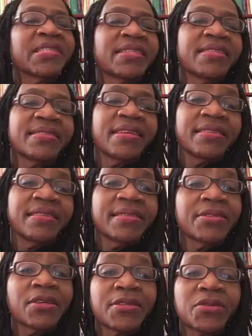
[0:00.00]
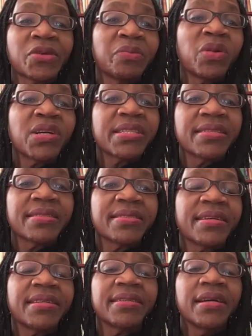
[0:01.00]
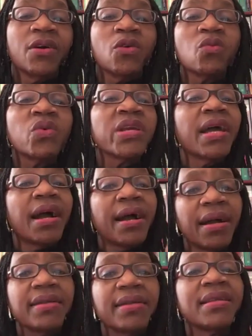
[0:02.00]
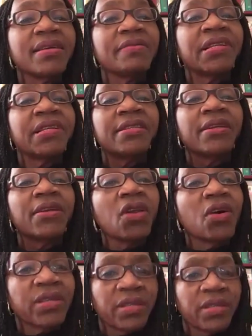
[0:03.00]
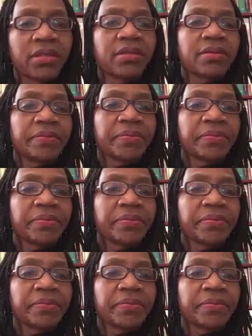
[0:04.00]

reasons that this is also important is that we are living longer.